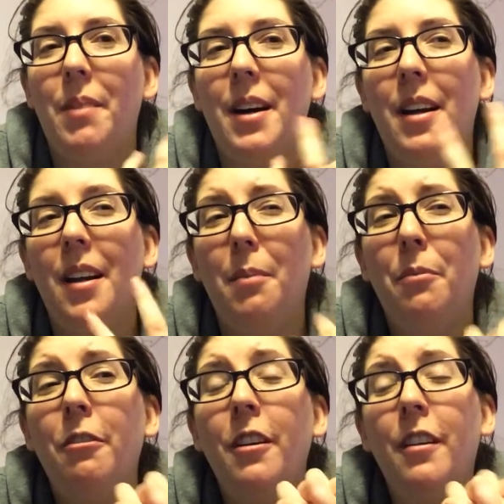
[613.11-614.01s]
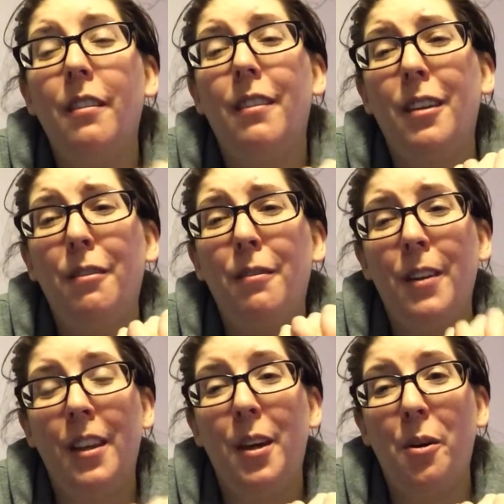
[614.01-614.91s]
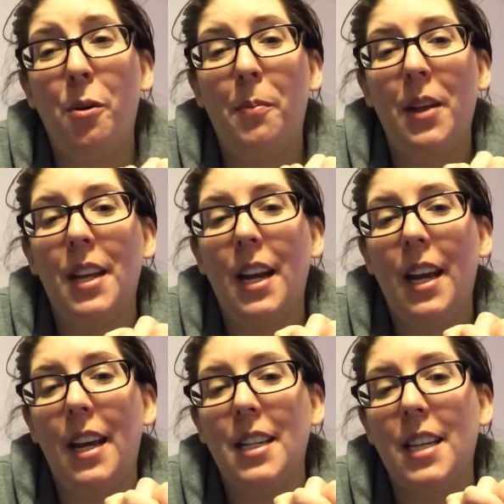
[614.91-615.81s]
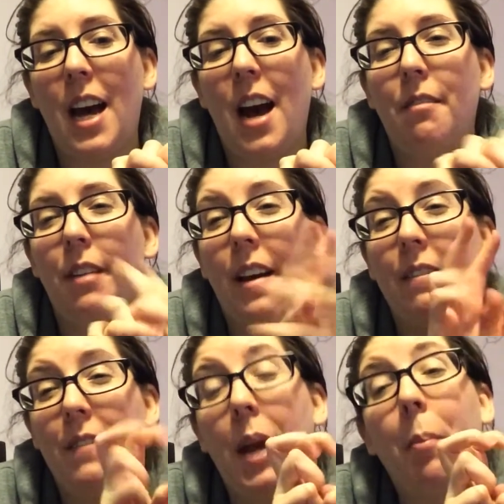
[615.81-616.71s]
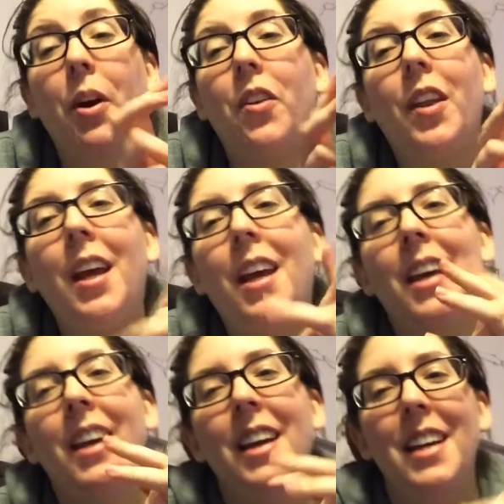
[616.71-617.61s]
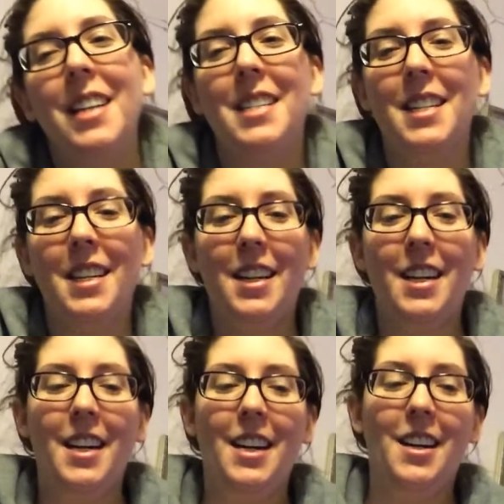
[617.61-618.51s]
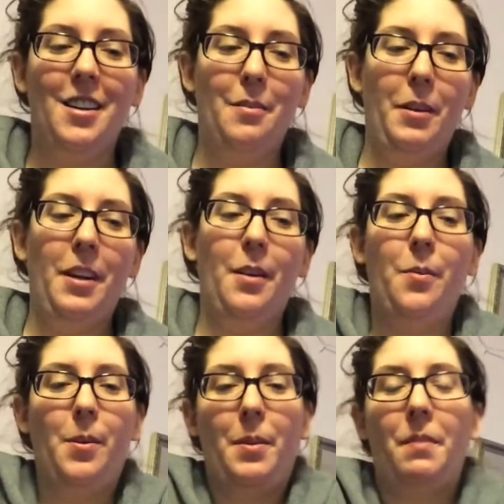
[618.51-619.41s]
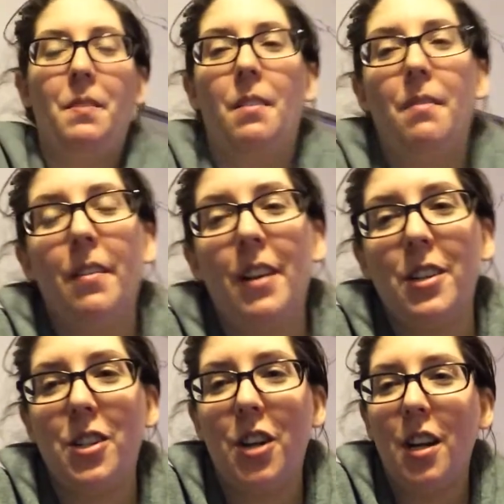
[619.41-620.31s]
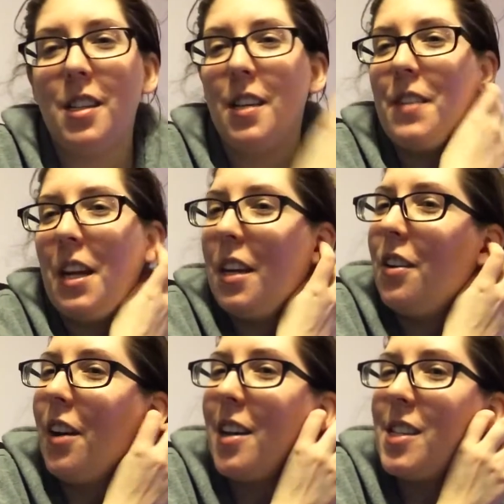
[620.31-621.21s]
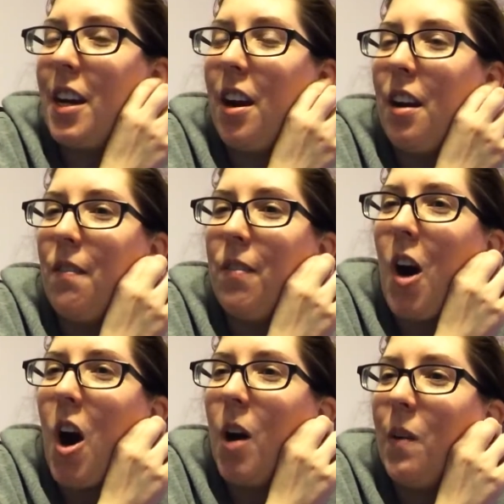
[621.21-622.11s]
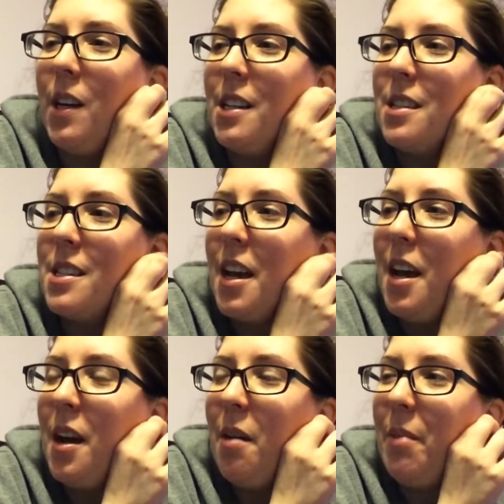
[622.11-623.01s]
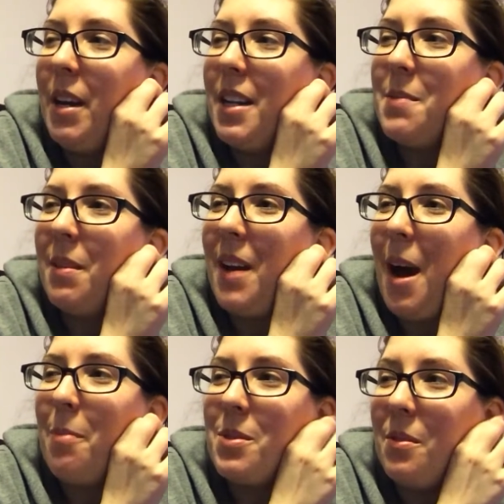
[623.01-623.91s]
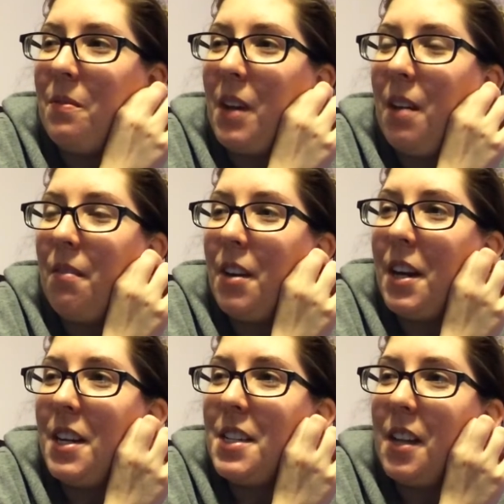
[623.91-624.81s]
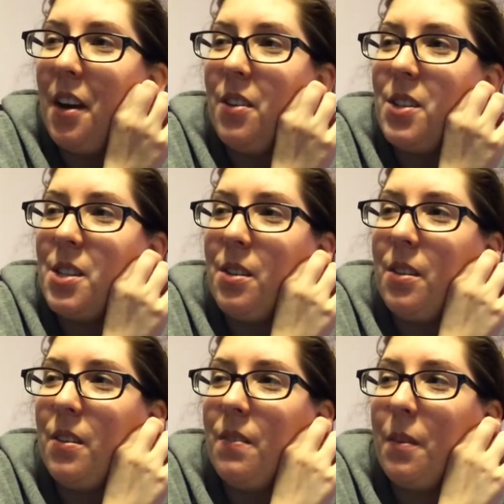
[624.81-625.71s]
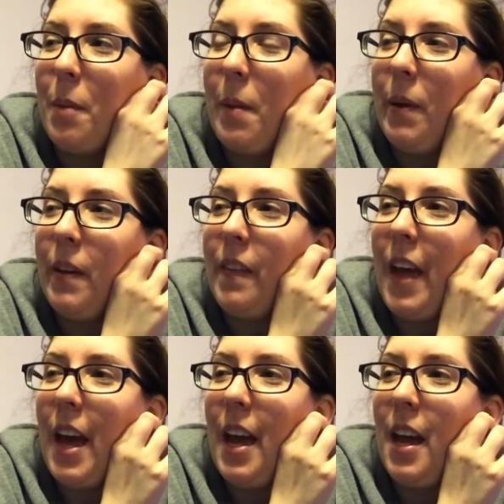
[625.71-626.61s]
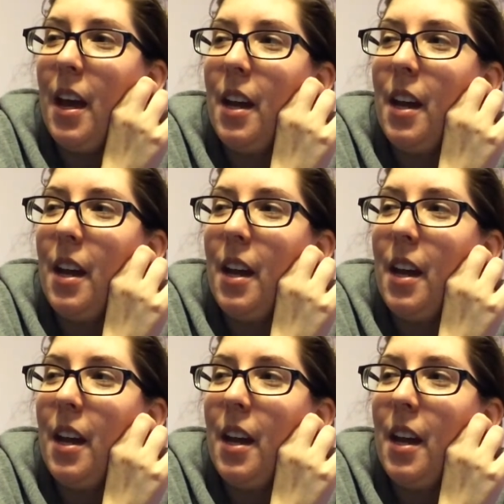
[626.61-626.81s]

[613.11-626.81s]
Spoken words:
But I'm really, really, really hoping that I get to have, like, a fake birthday dinner. We go to one of my favorite restaurants. I've taken you guys there on a vlog once. But it's my absolute favorite to go to for my birthday.